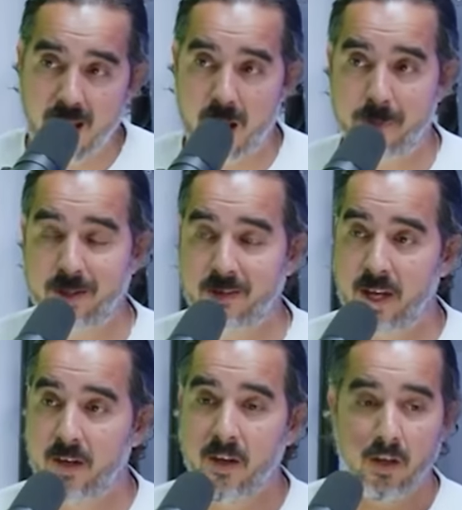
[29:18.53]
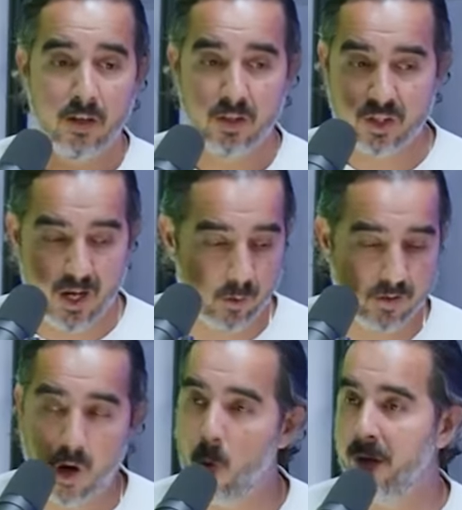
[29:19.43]
happens that the channel
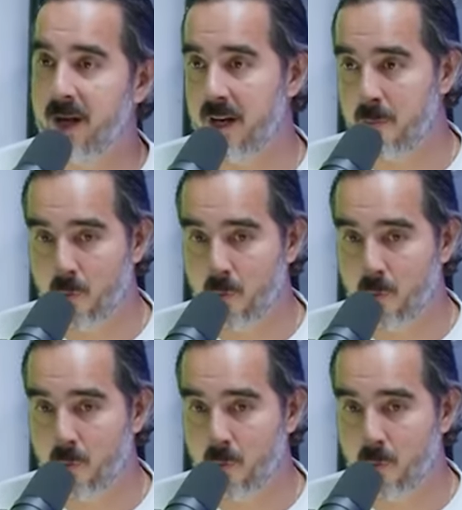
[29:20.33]
is not working